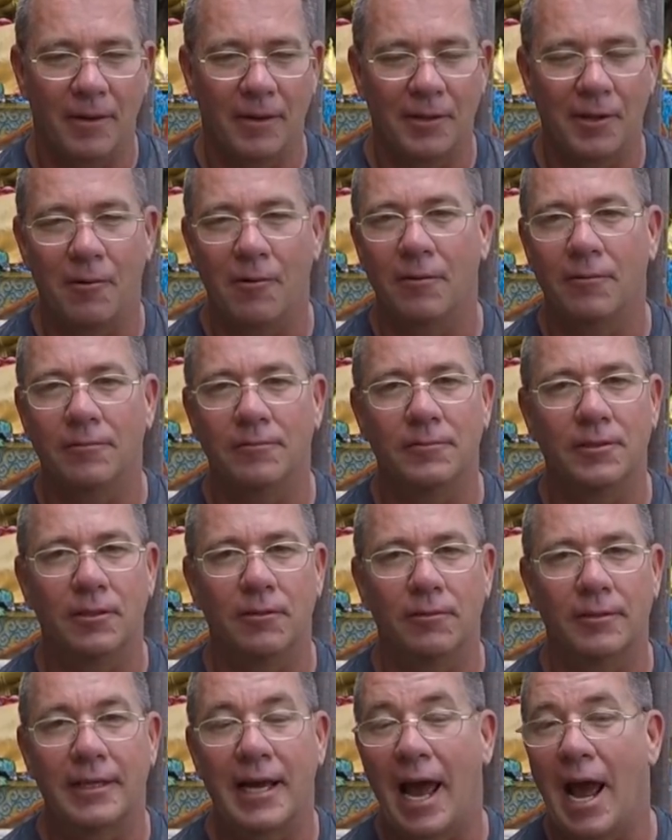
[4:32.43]

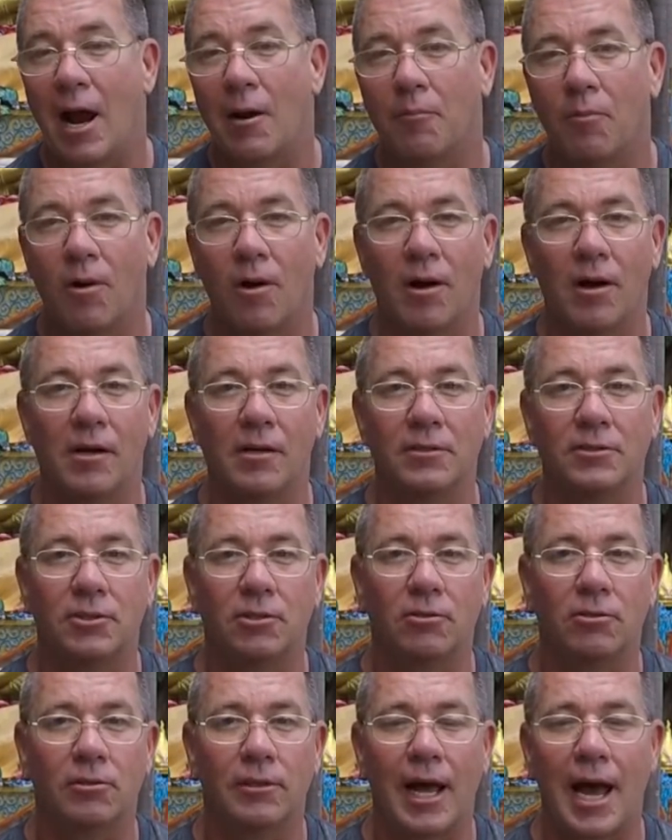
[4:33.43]
Your cameras,
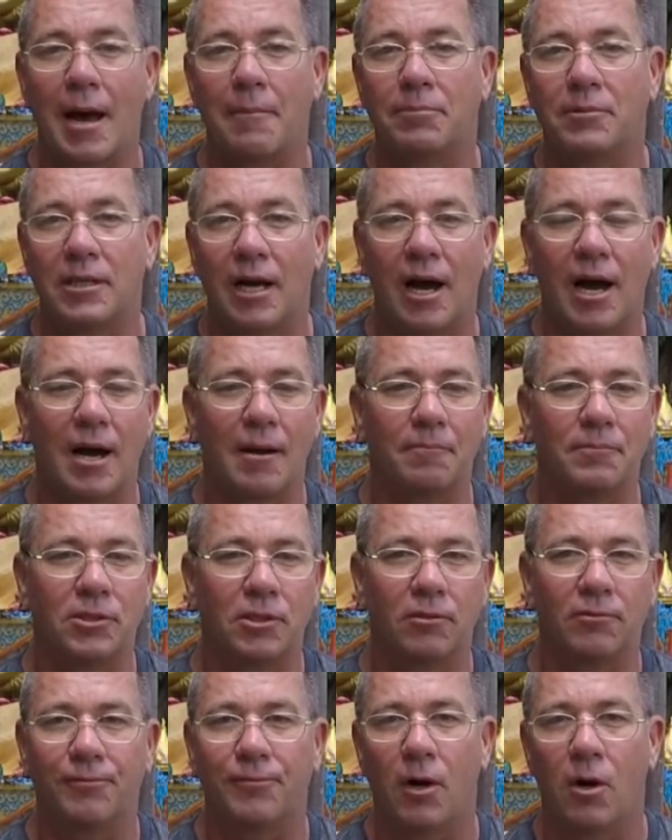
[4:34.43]
your laptops,
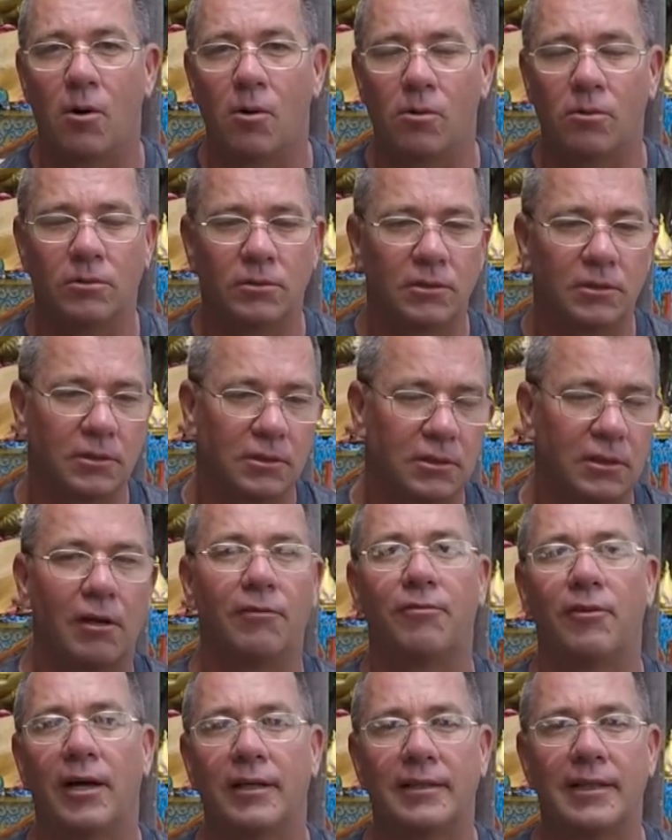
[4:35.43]
your phones and
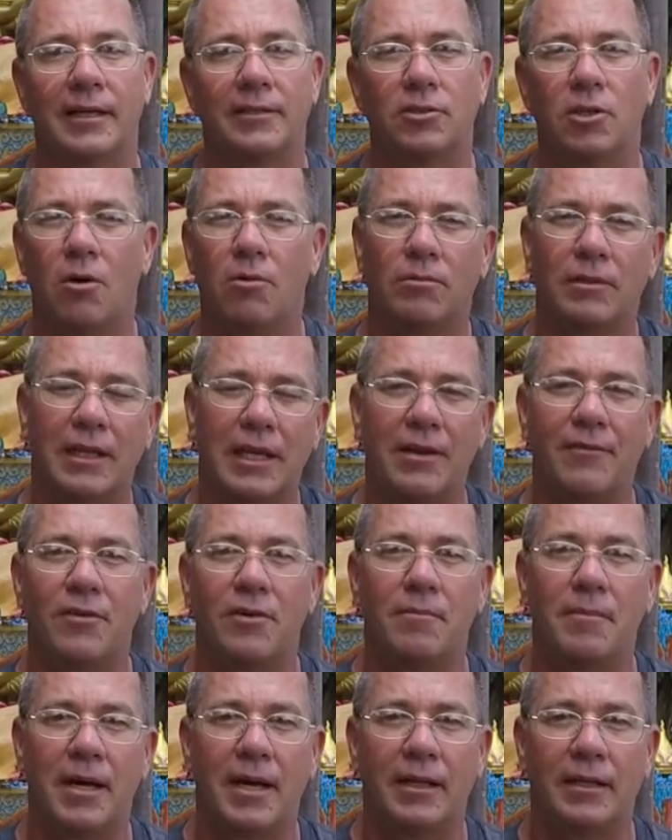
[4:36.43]
stuff like that. Don't leave
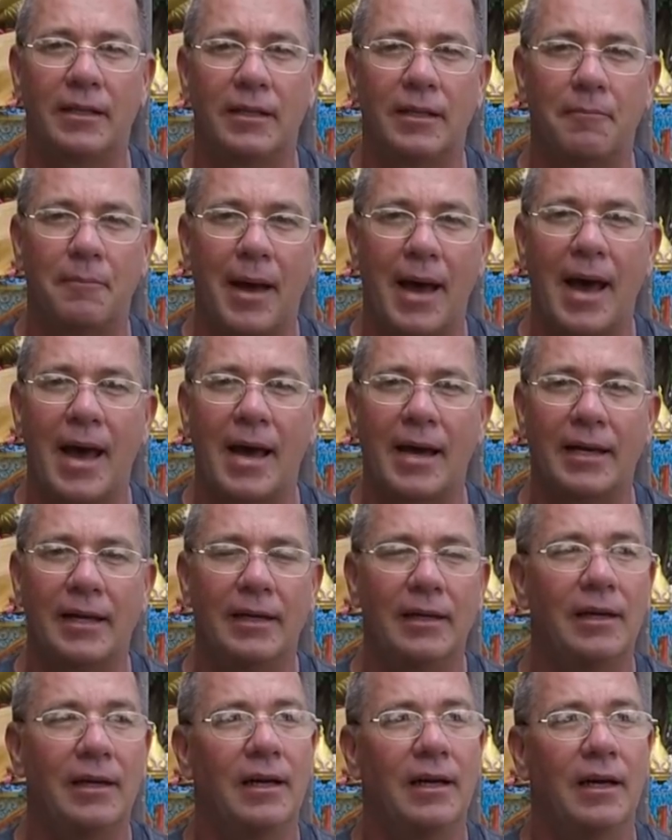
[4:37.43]
them in the bag
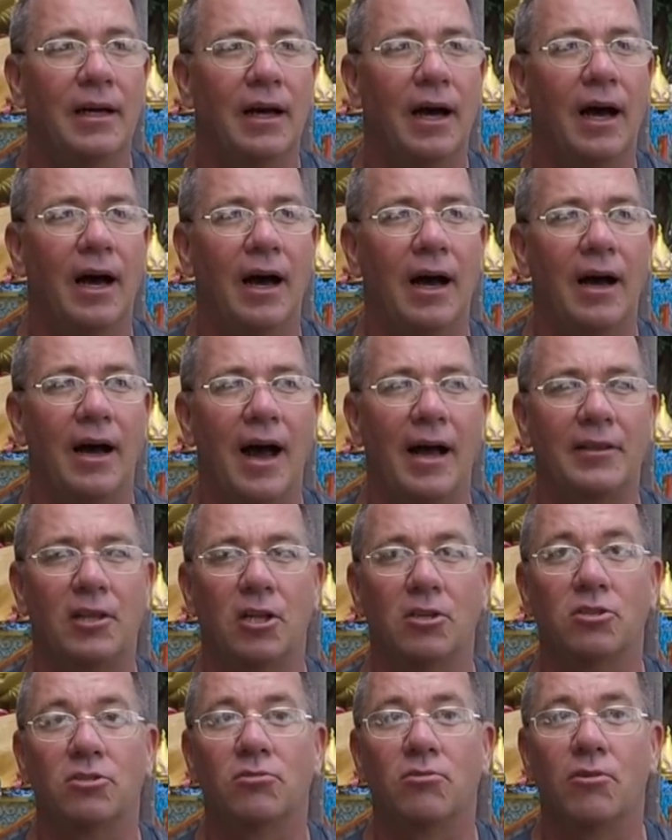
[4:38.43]
at the
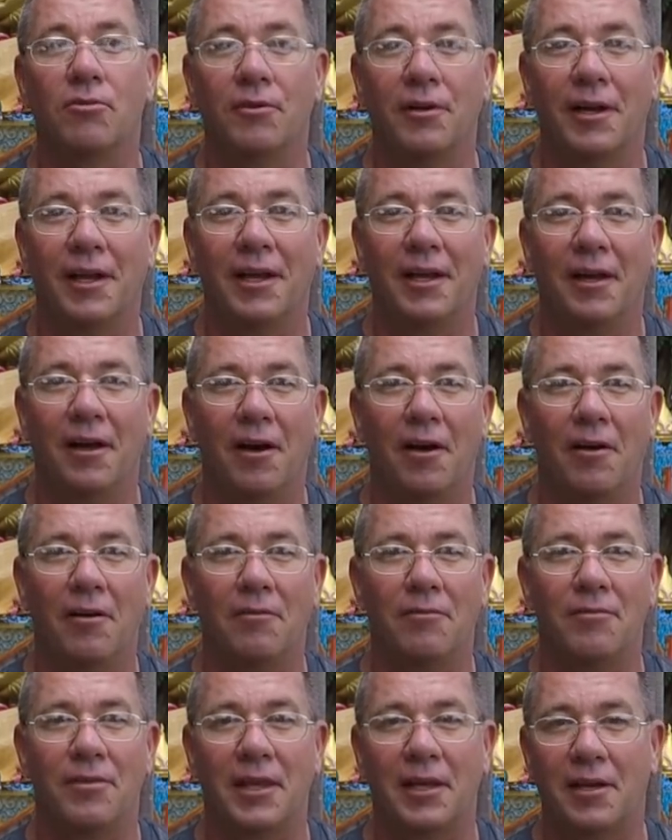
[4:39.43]
scrutiny
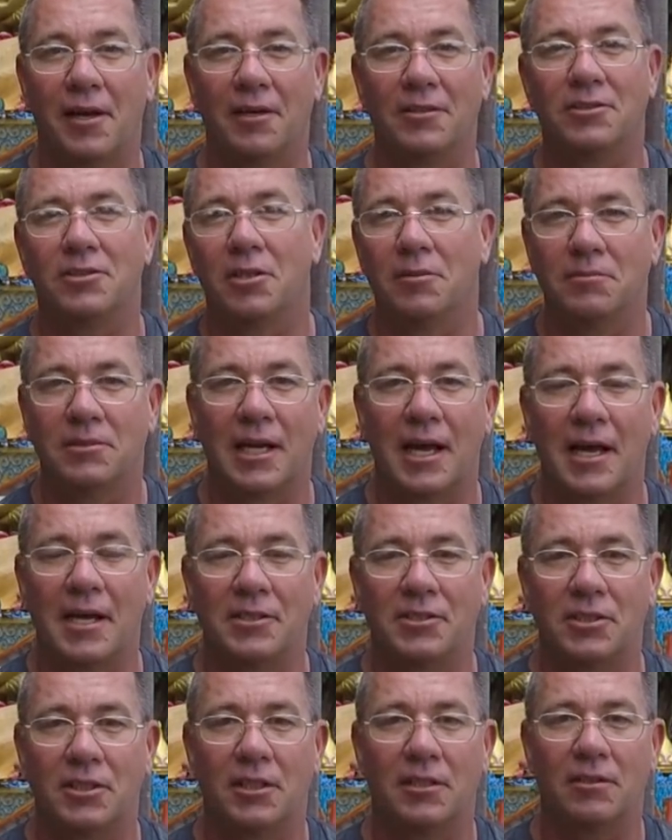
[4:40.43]
of the customs
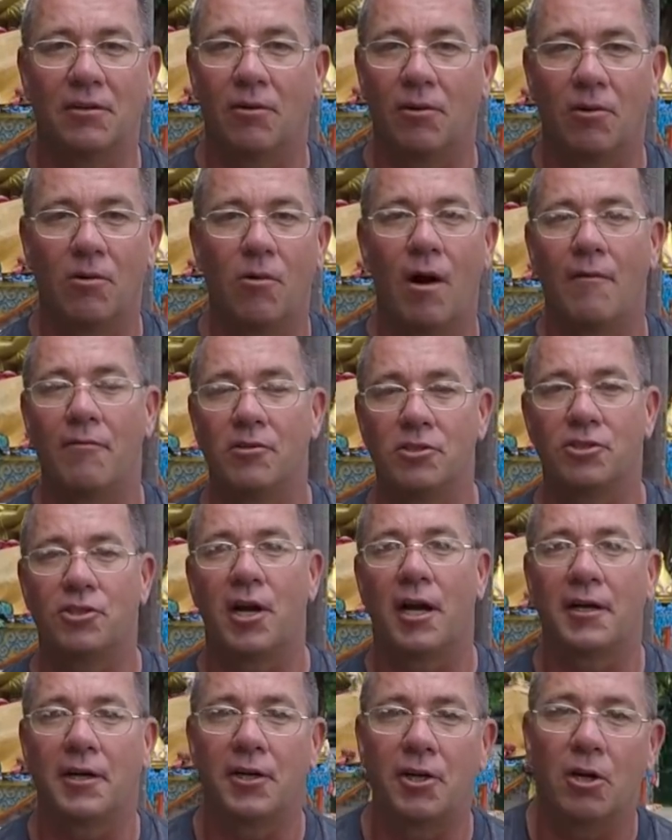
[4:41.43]
agent or whoever's
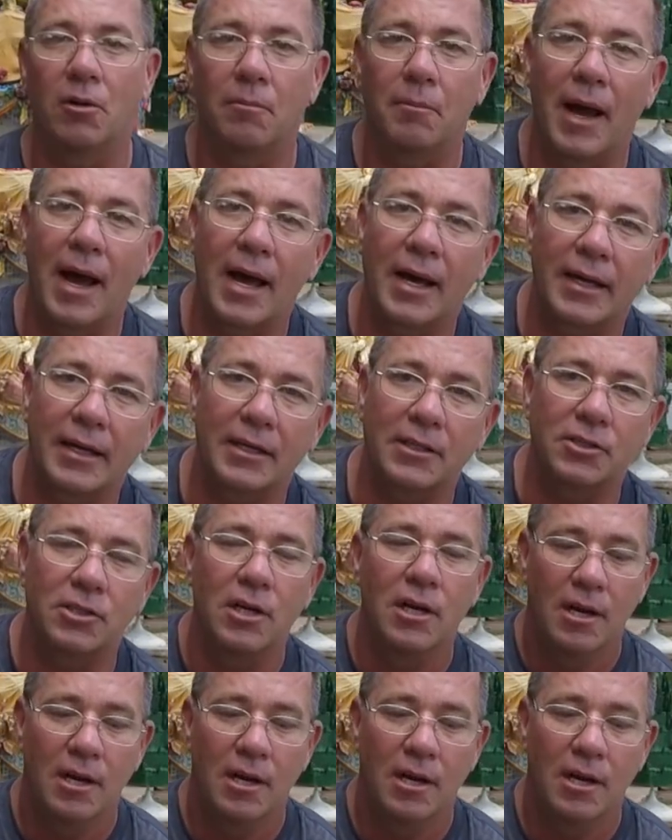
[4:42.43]
checking your baggage.